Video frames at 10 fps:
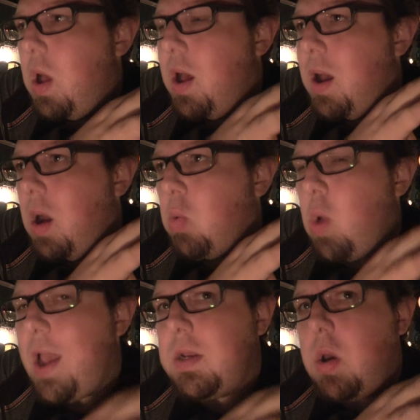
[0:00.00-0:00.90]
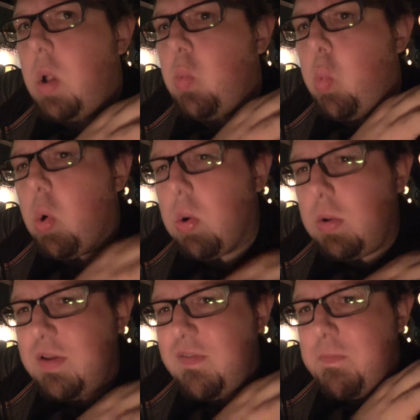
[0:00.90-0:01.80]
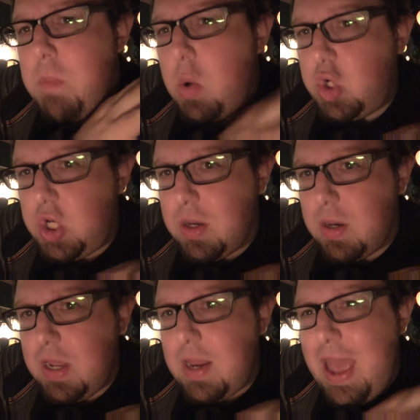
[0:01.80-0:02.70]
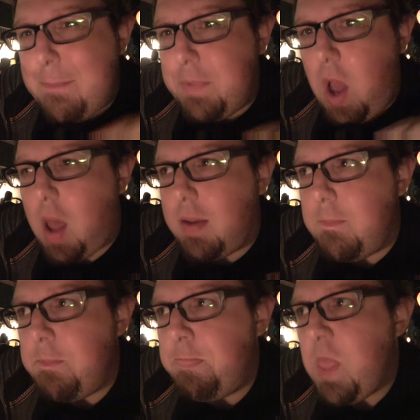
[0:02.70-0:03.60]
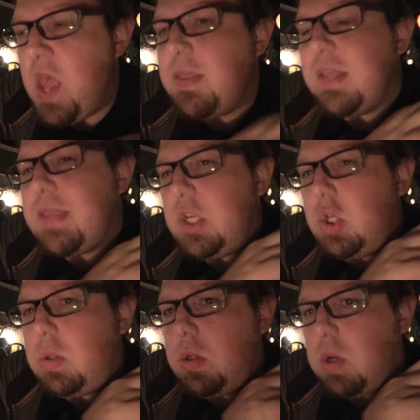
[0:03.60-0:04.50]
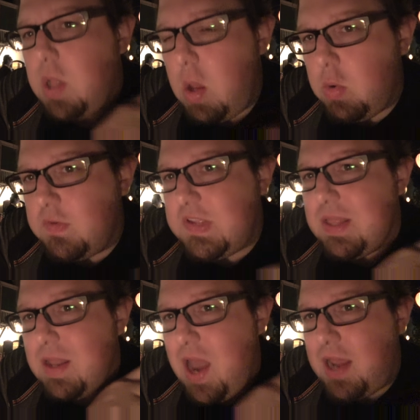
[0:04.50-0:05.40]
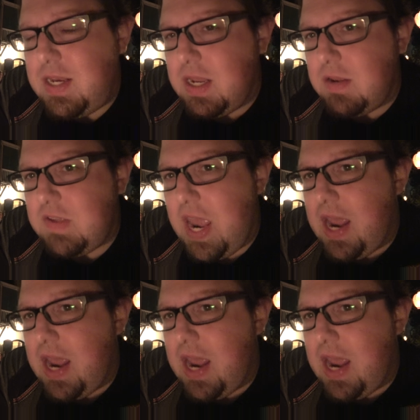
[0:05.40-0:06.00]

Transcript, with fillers: a ride called World of Motion in Epcot that they closed in the 90s,